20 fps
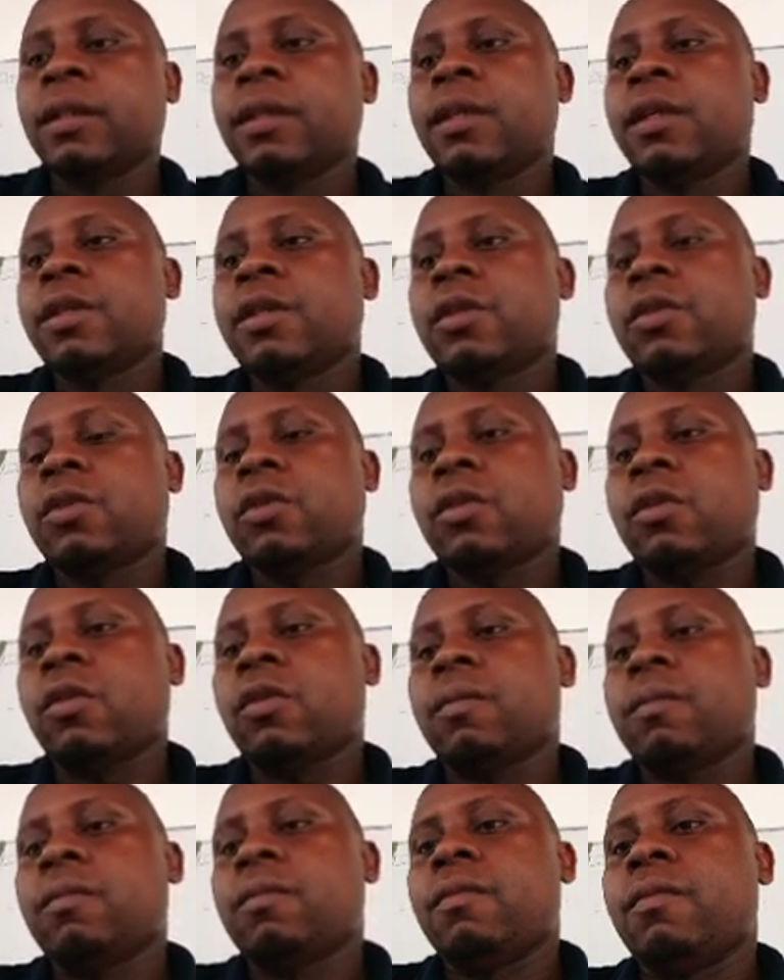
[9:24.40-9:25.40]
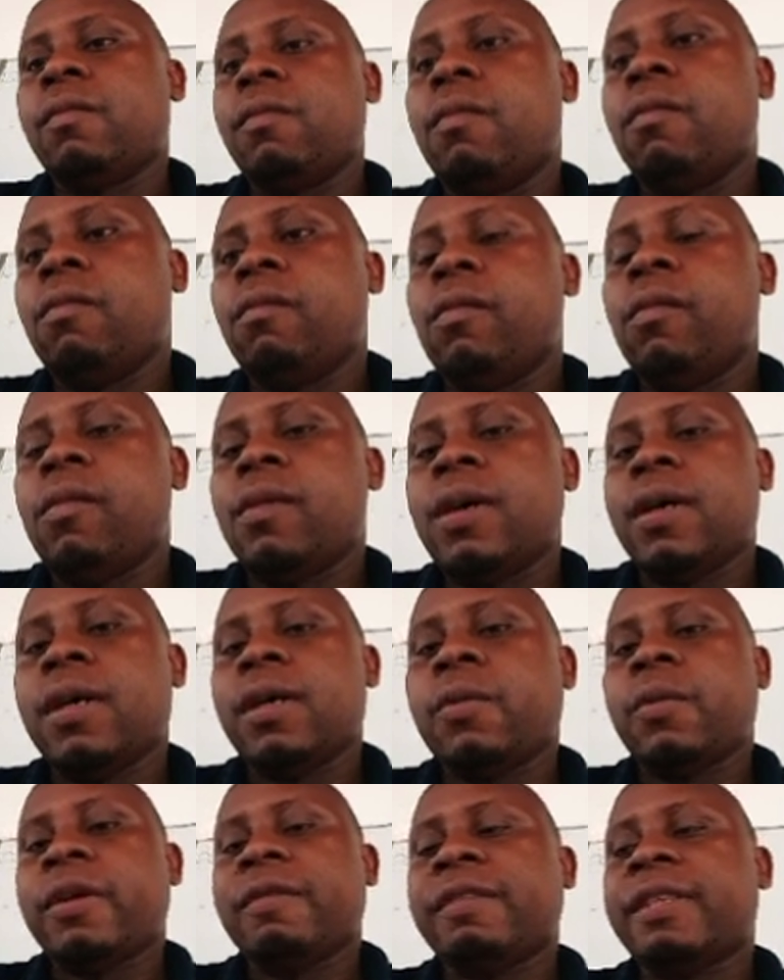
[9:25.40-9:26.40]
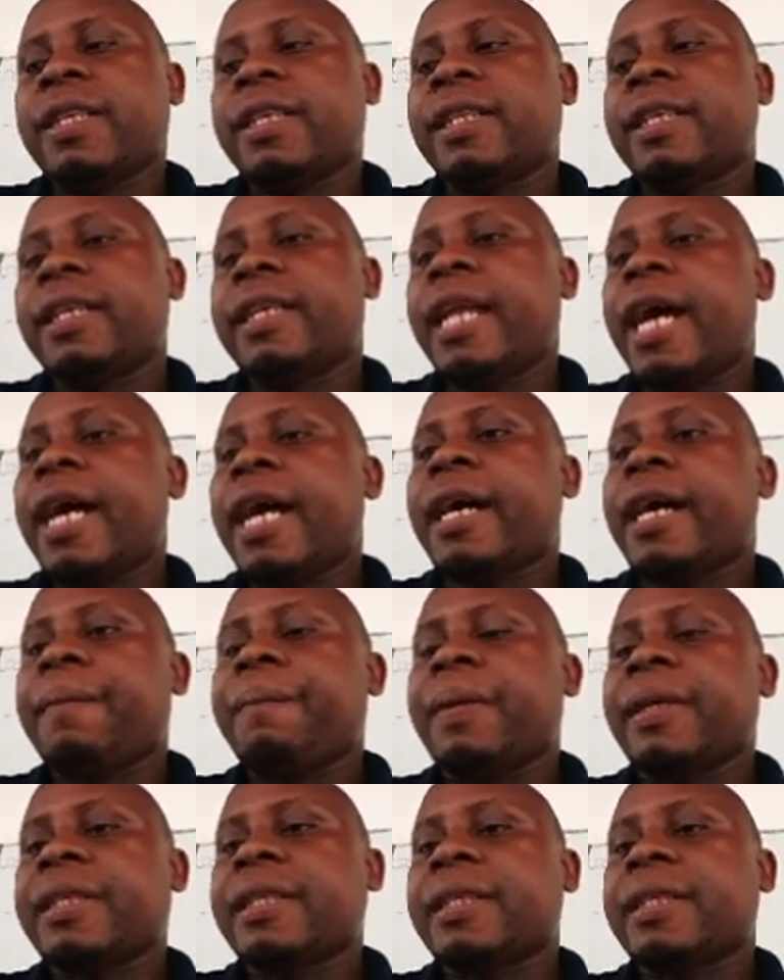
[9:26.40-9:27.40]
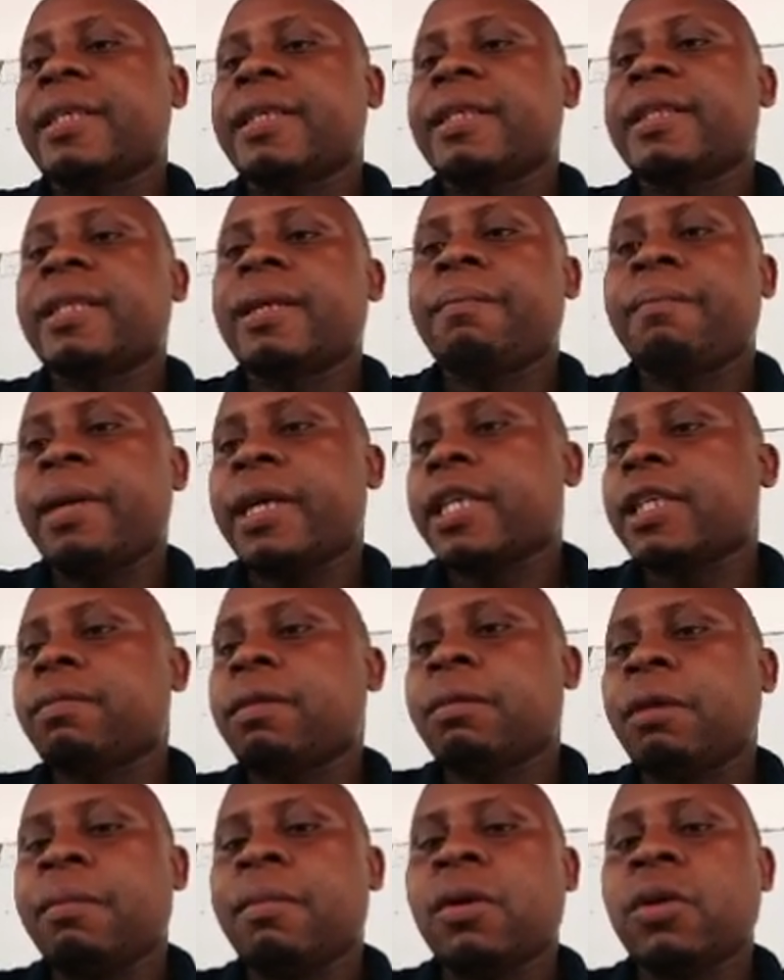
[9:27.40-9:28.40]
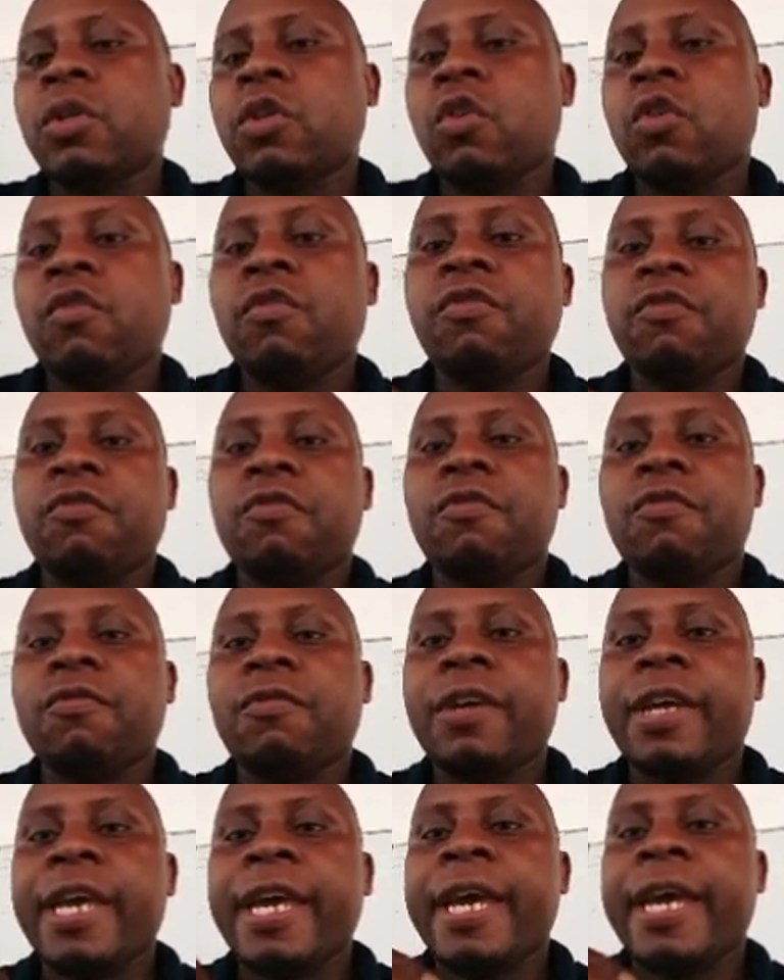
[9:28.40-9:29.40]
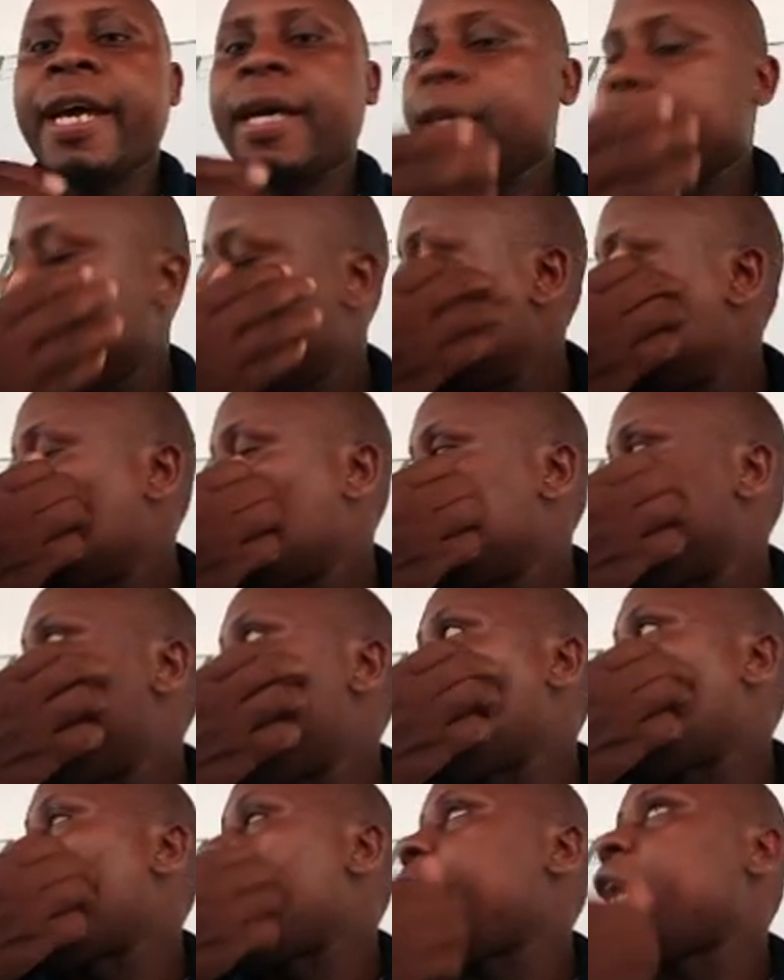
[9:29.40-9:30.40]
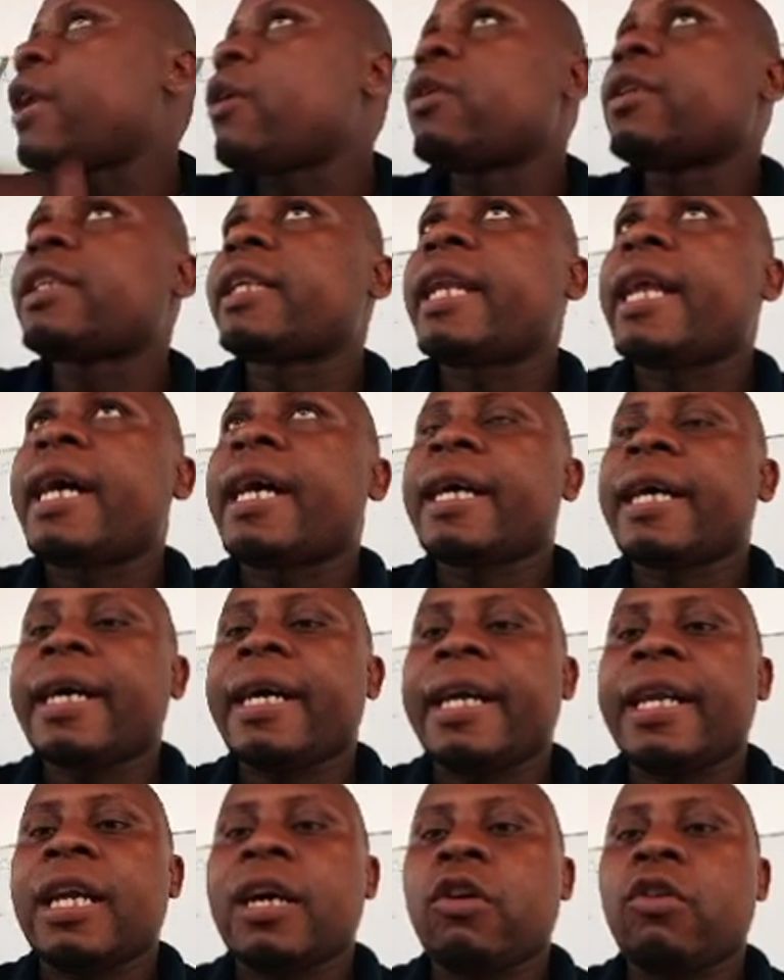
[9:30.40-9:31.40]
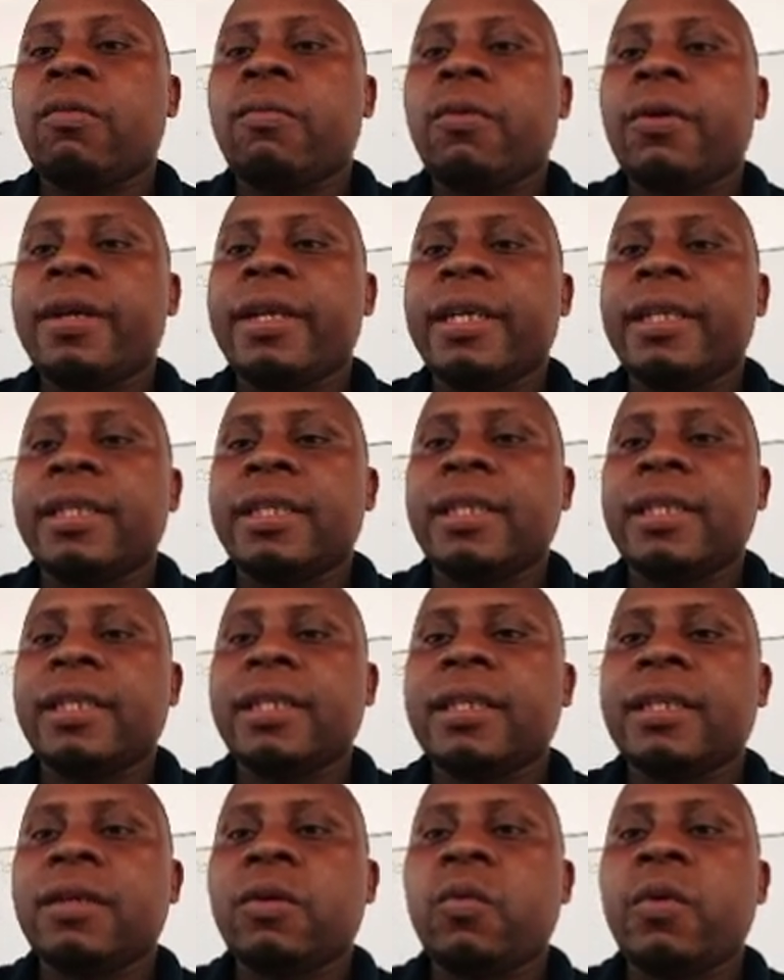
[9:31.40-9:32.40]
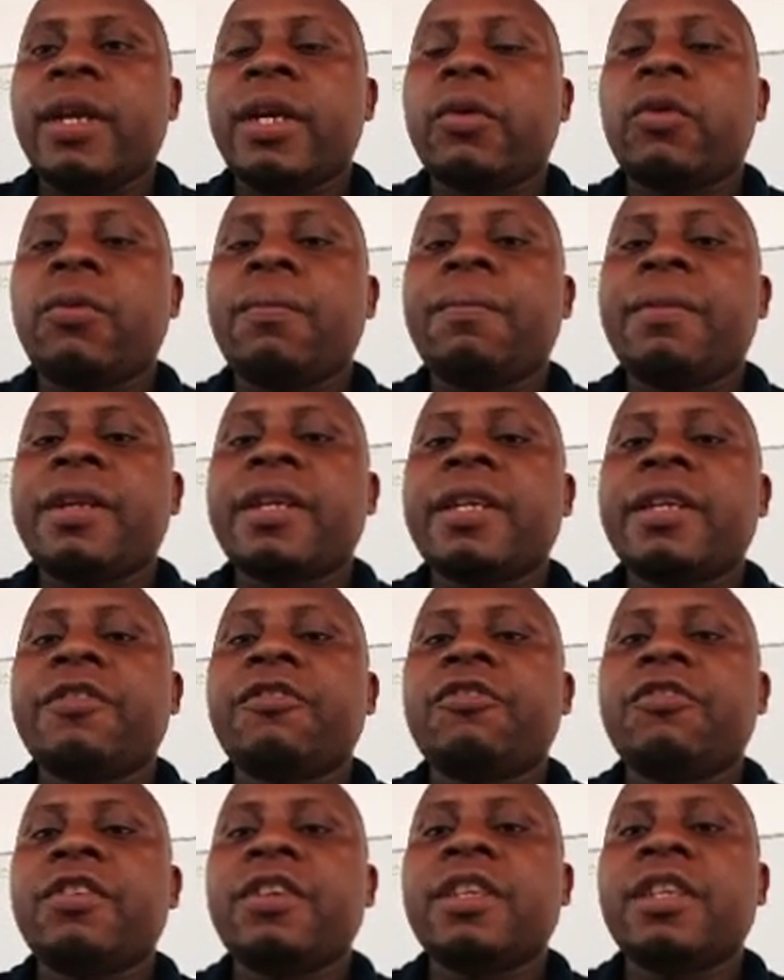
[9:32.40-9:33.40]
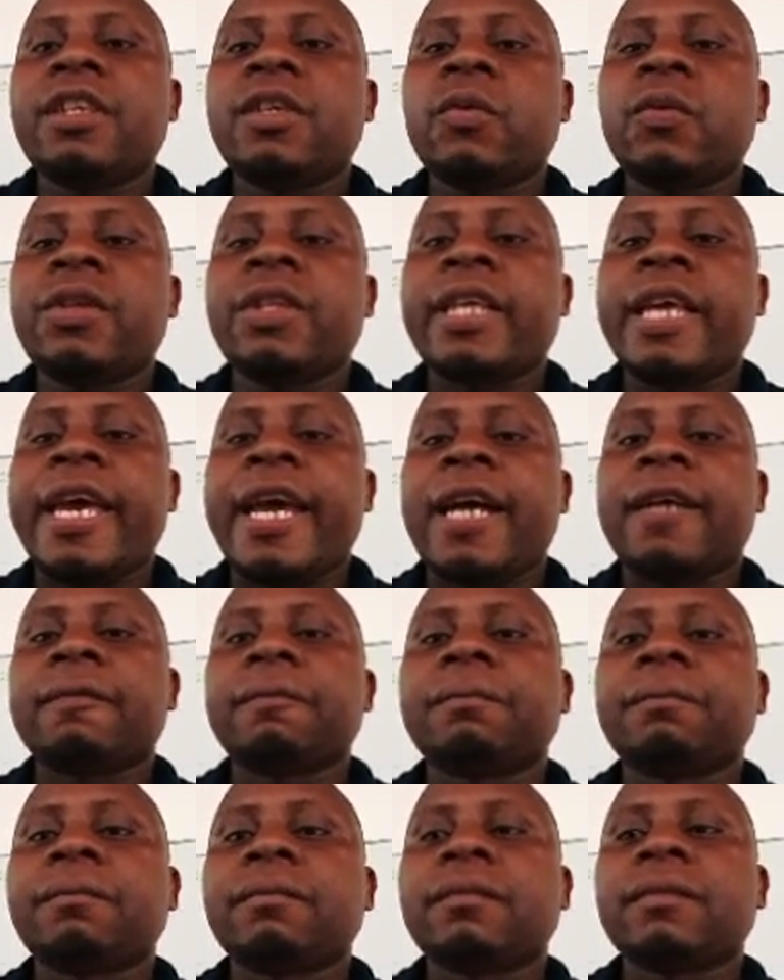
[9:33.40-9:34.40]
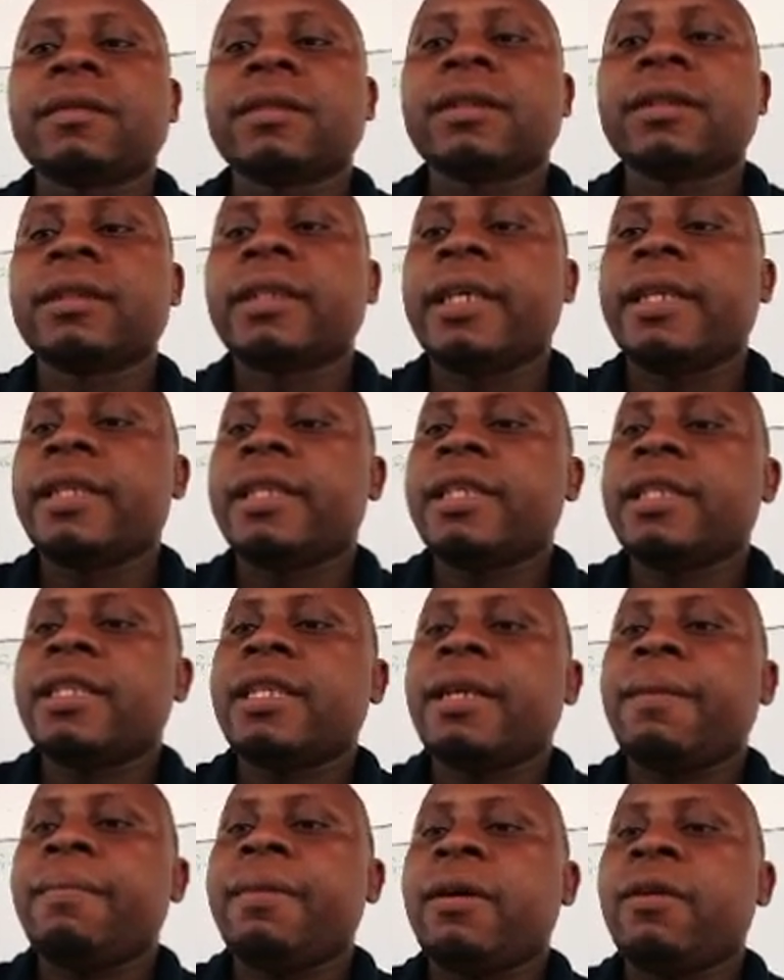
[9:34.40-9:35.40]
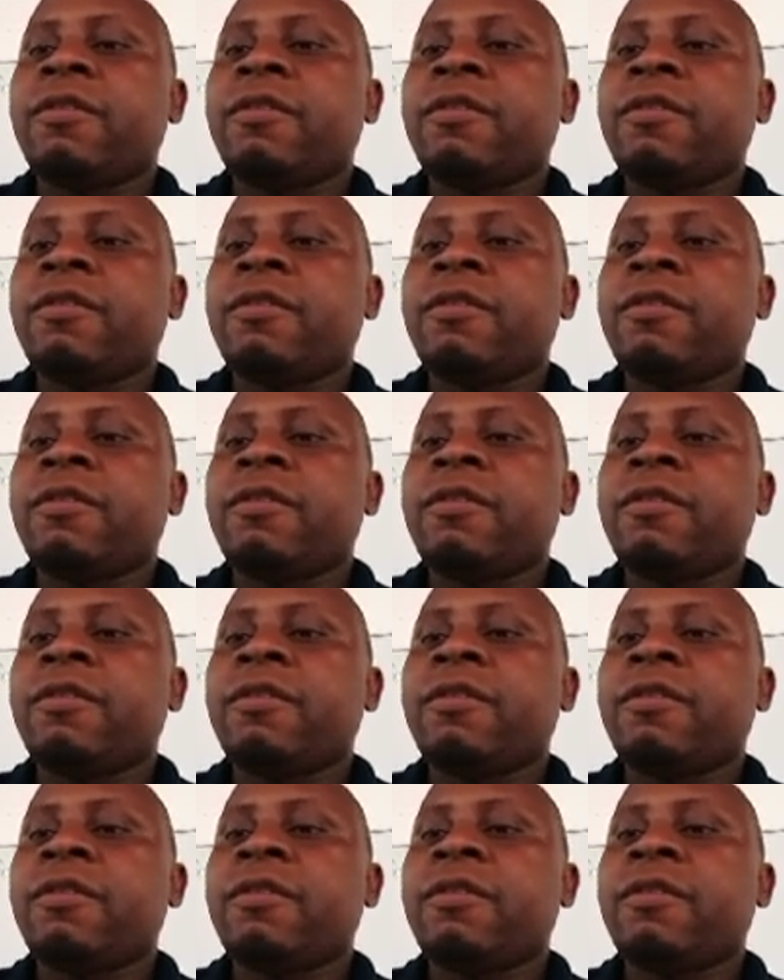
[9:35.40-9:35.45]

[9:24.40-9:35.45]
So we have said the lung capacity is the maximum amount of air an adult lung can accommodate when completely filled with air. And this is about